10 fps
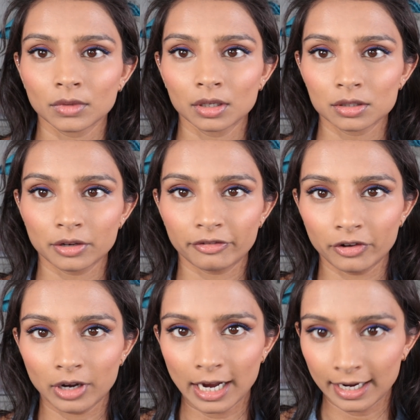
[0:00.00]
So for
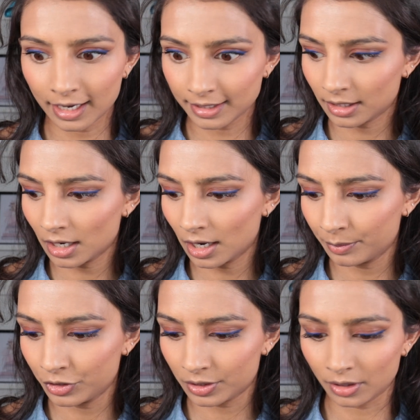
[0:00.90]
highlighter, I'm
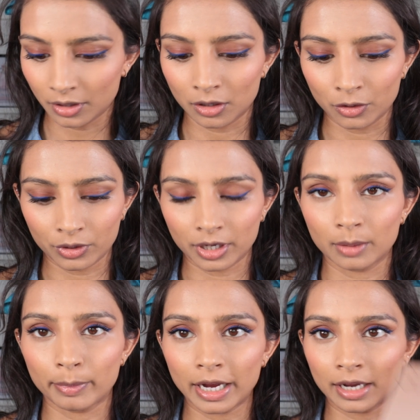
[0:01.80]
using the Glow
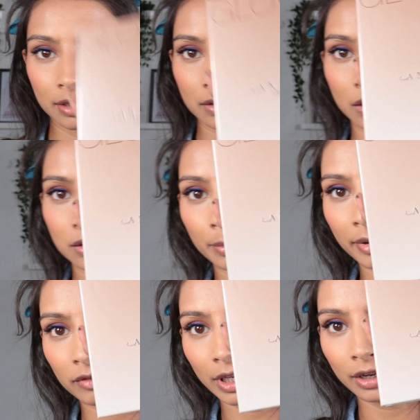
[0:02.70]
Kit by Anastasia
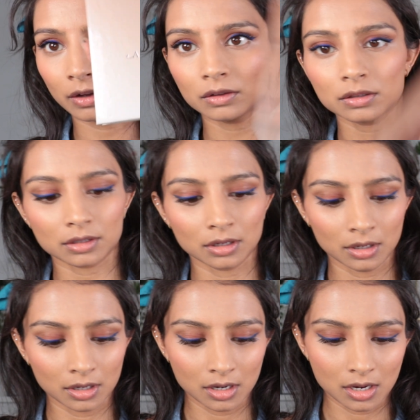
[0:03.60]
Beverly Hills,
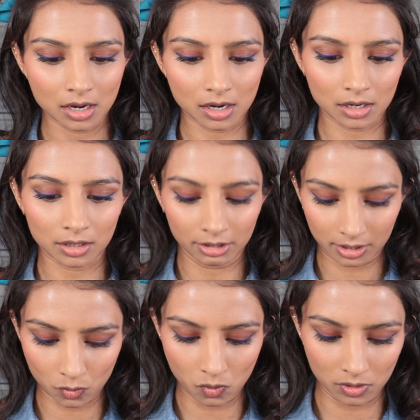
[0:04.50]
and it's
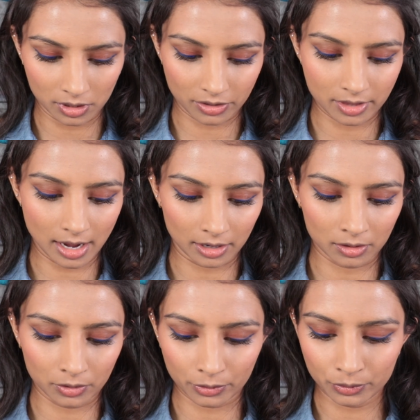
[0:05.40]
called That
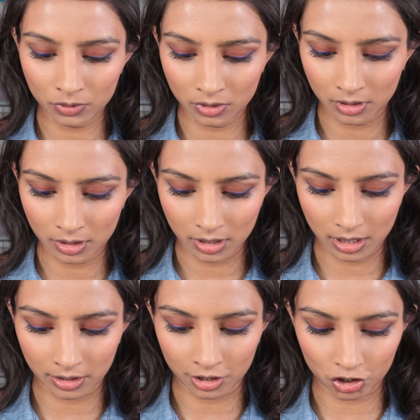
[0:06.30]
Glow.
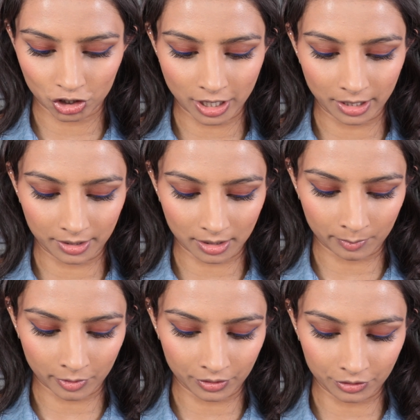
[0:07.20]
And the shade I'm
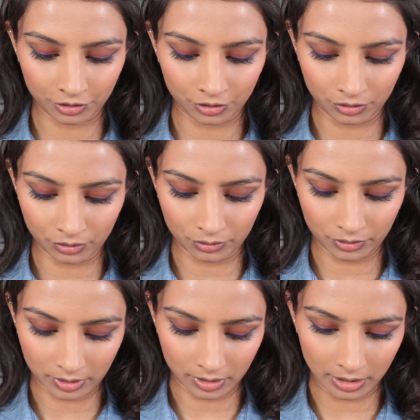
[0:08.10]
going to
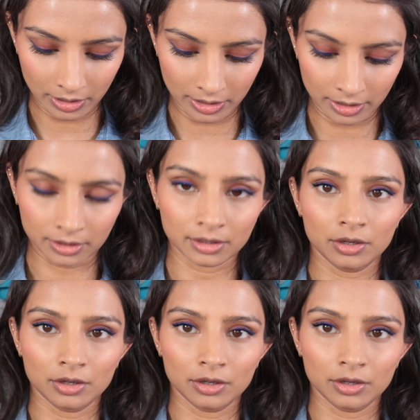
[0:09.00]
use is